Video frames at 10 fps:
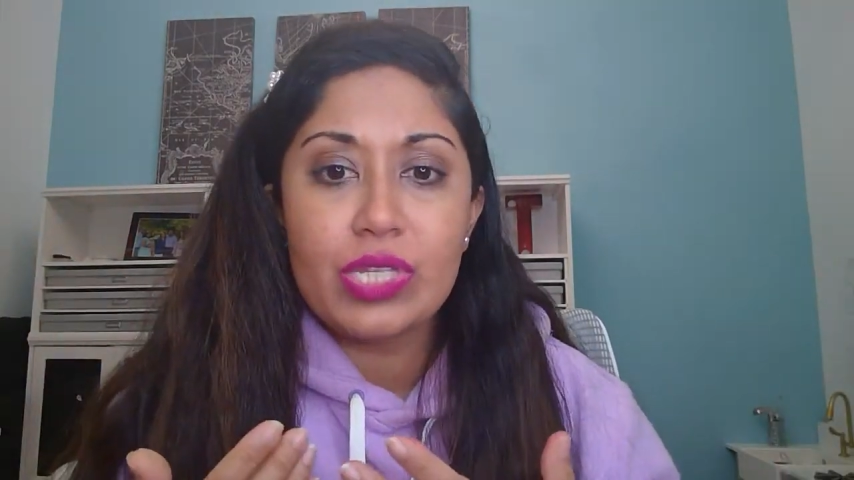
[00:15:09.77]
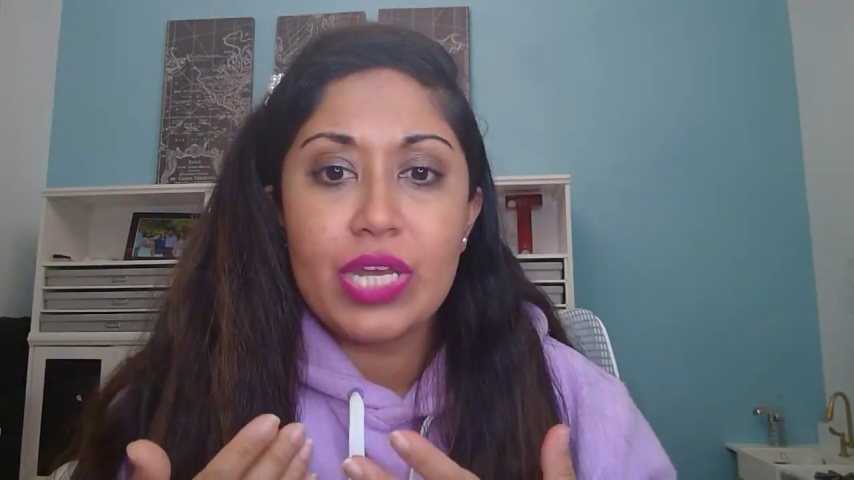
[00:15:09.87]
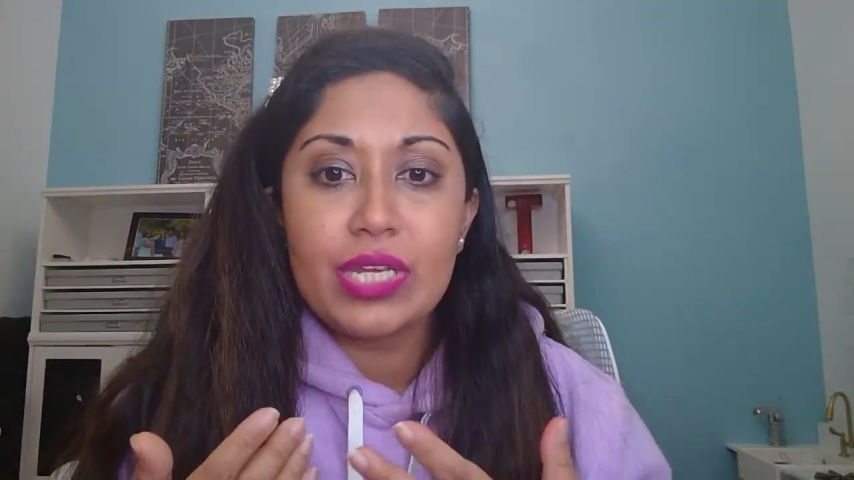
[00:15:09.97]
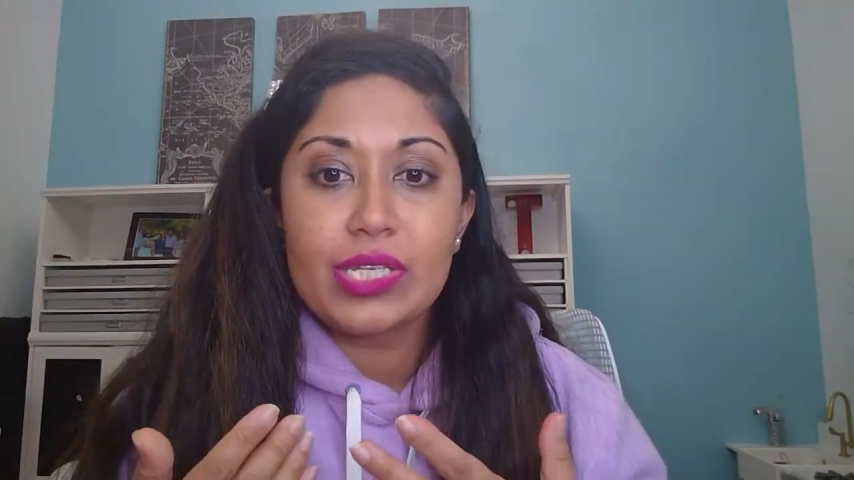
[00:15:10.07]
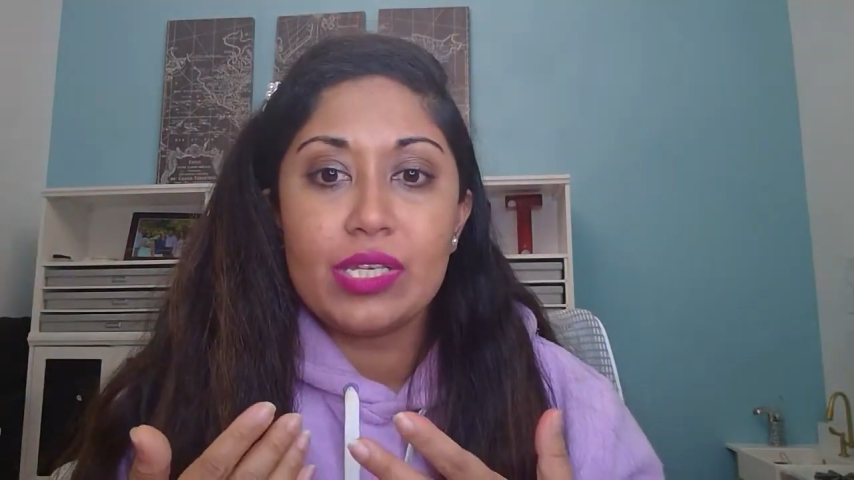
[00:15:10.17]

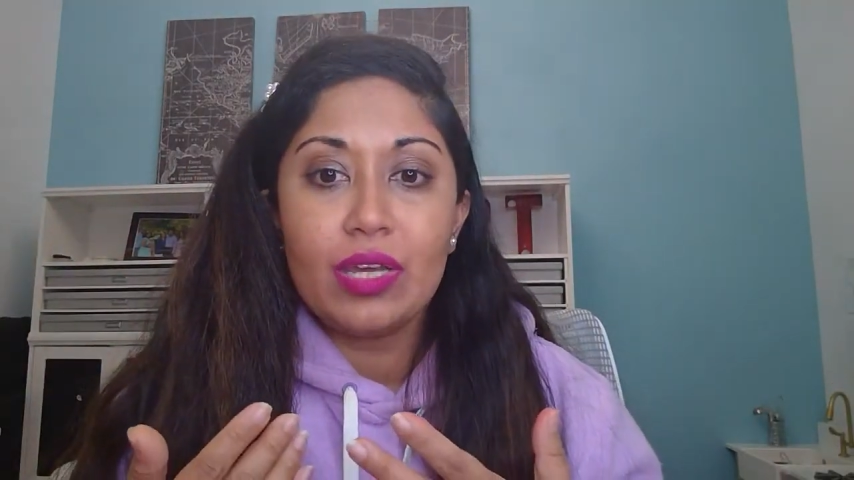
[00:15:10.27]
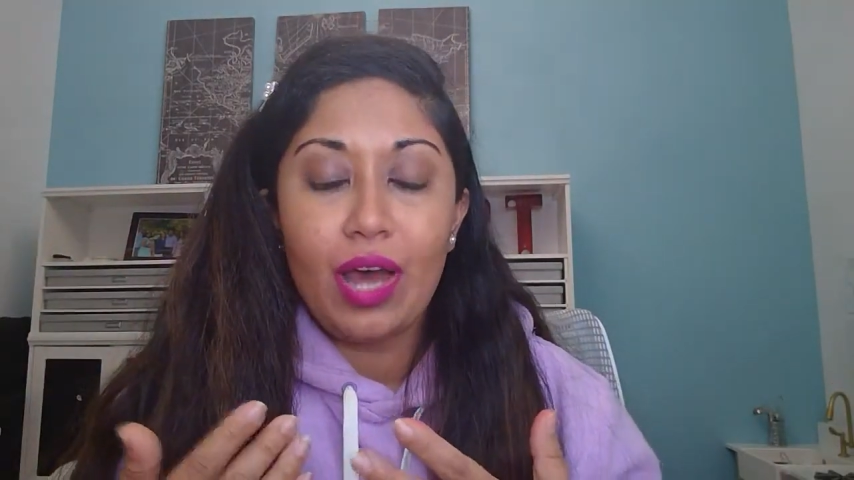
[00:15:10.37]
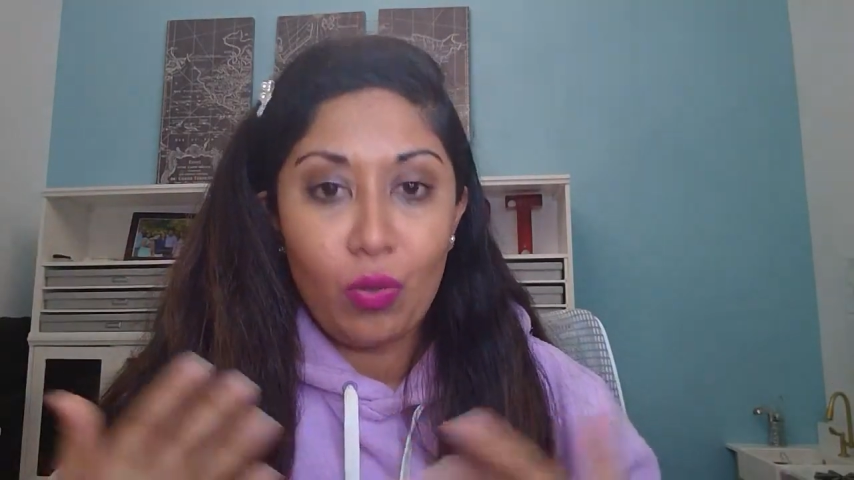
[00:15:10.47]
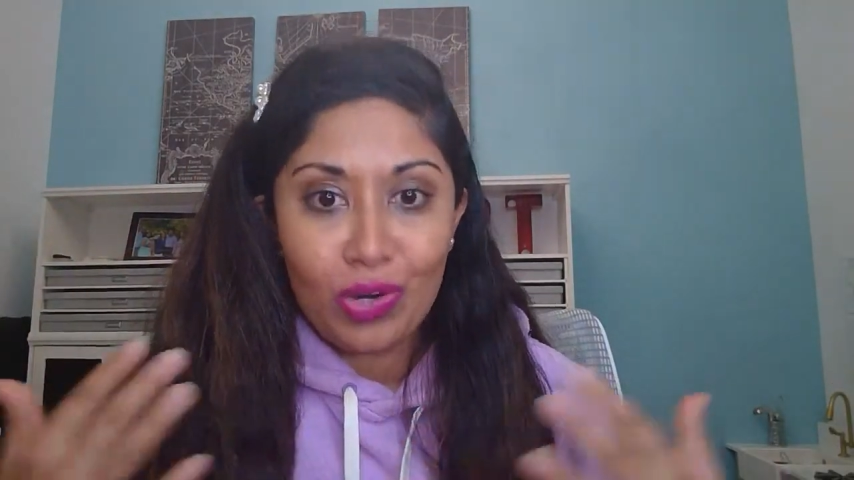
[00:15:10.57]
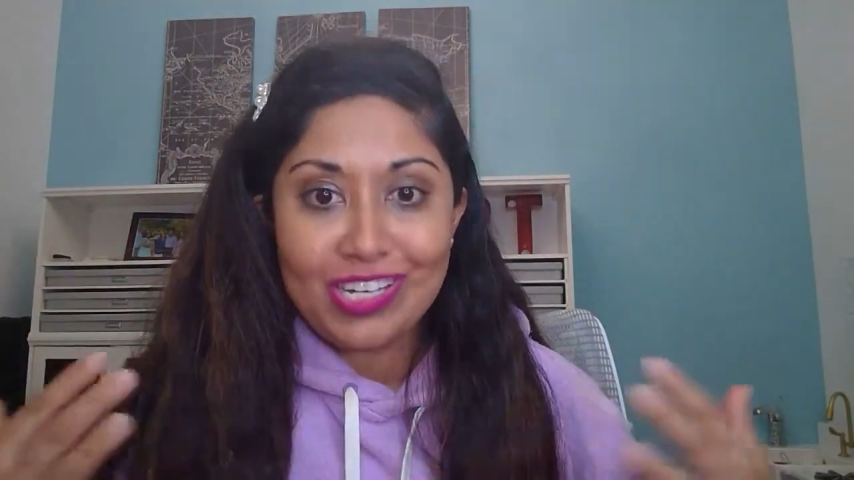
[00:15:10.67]
things,
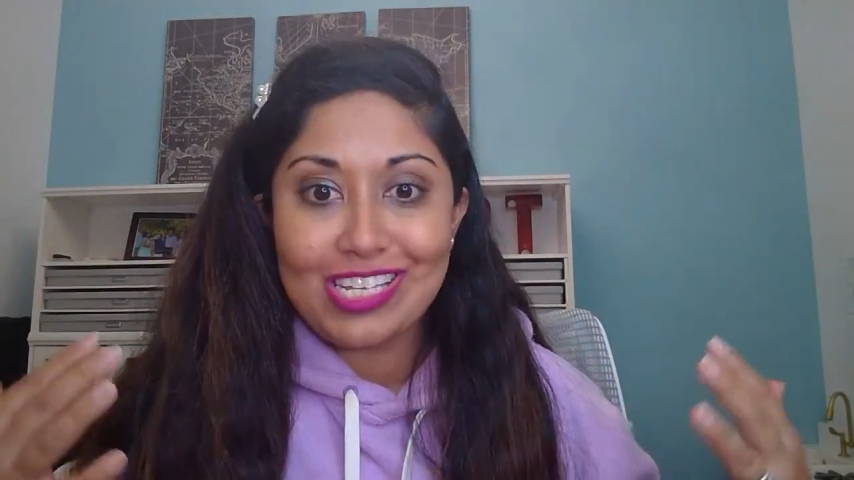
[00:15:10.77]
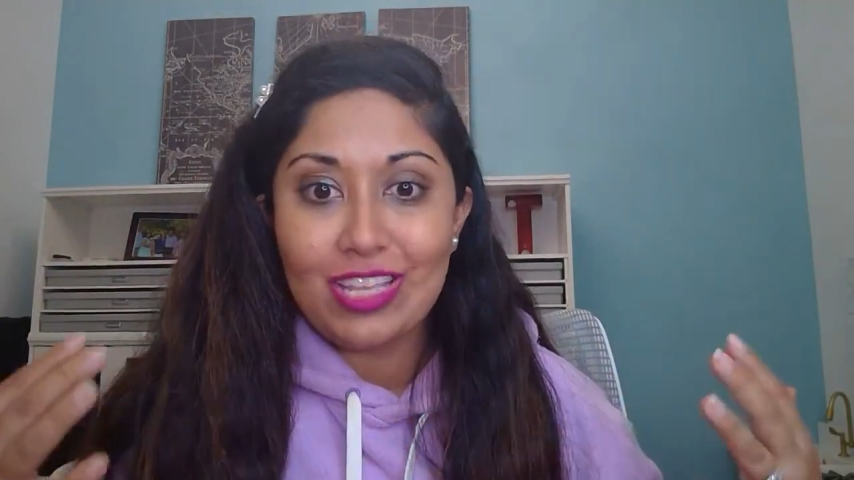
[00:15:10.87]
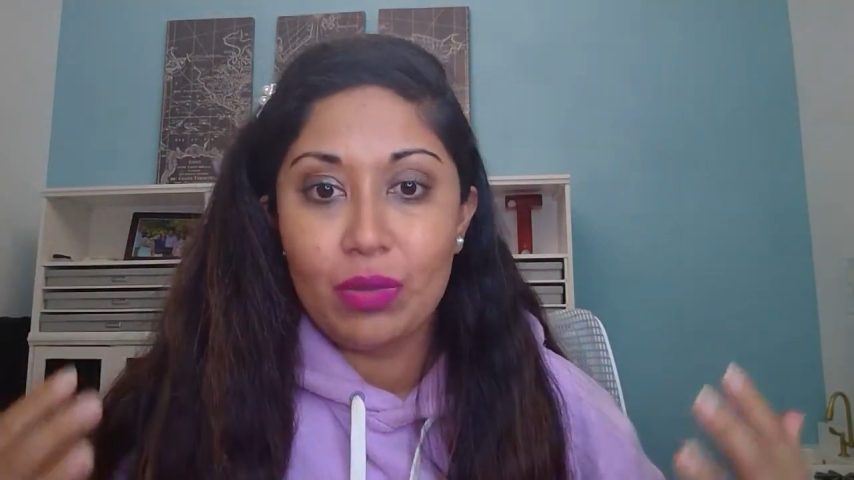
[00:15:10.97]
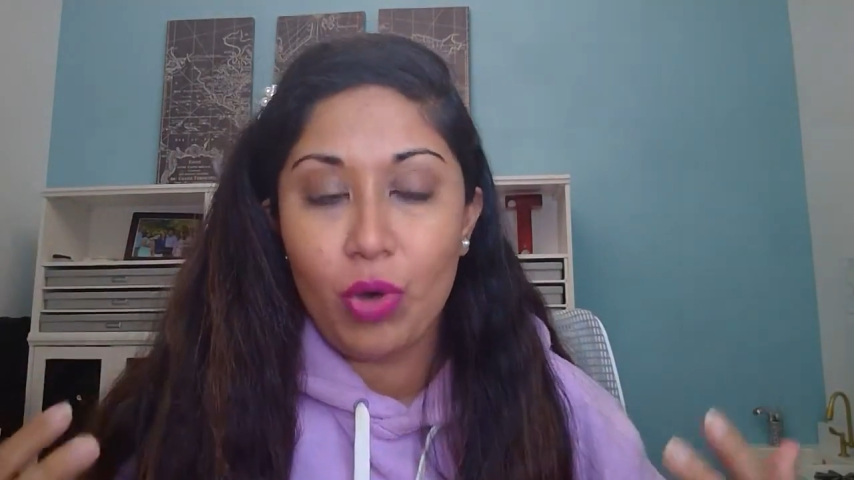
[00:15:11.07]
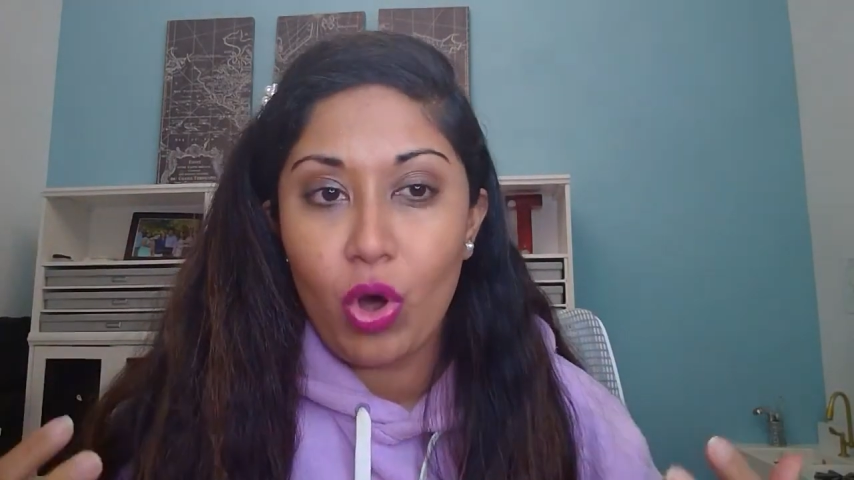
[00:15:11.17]
I want to see
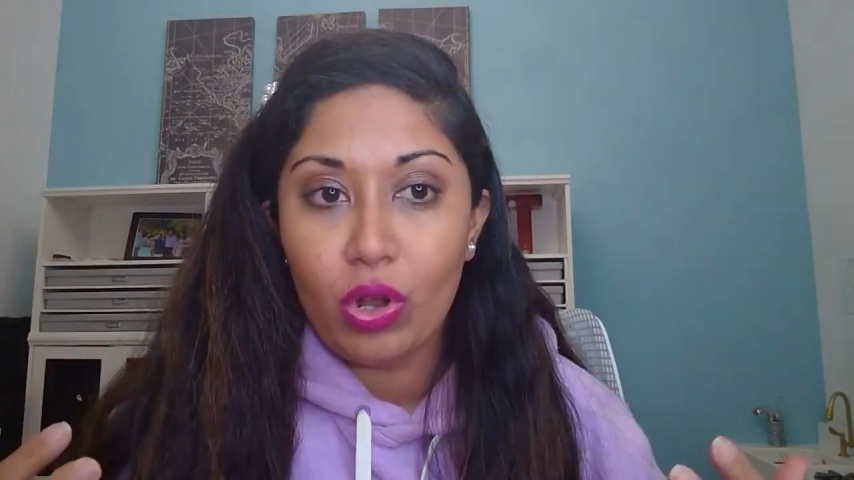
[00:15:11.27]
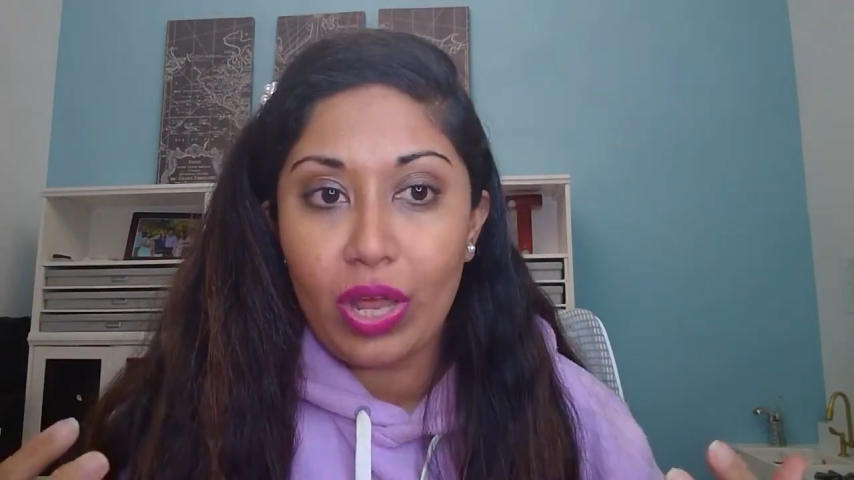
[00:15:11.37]
them all.